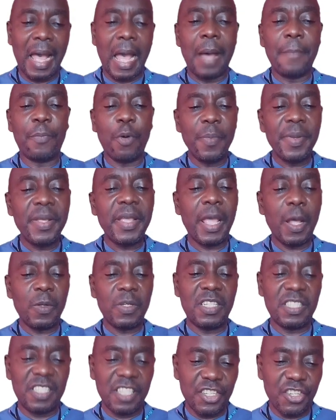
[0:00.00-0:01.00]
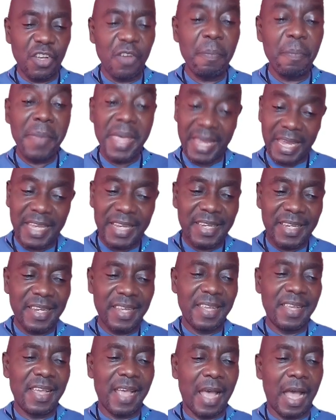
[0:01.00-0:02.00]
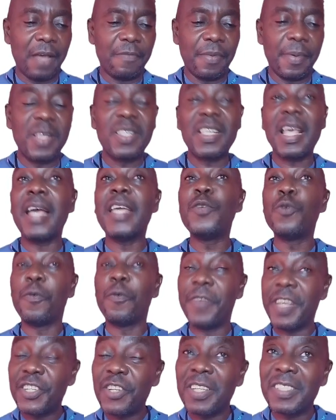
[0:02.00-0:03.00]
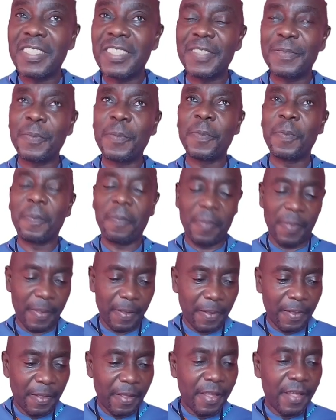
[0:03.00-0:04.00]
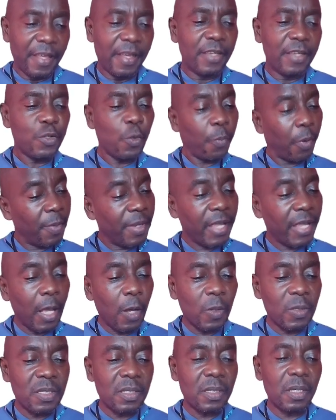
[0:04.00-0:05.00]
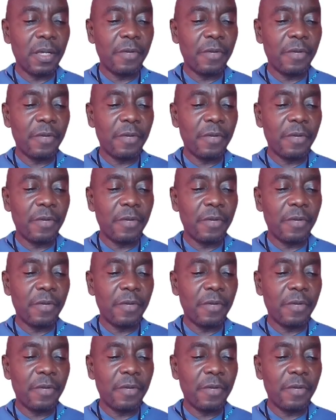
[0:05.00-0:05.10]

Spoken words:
and public health decision making and pharmaceutical innovations. So public health